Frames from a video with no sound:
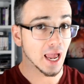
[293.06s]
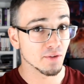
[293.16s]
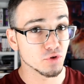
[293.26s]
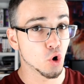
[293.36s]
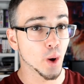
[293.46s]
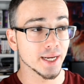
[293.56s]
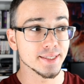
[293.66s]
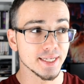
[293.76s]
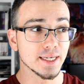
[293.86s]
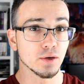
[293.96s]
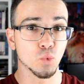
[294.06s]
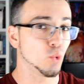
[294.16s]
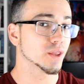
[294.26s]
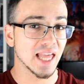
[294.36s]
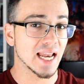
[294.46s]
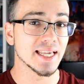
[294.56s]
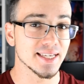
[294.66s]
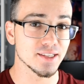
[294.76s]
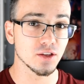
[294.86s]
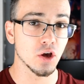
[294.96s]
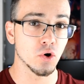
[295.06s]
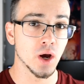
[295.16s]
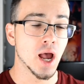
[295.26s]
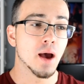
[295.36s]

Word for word: have no idea what that is, though,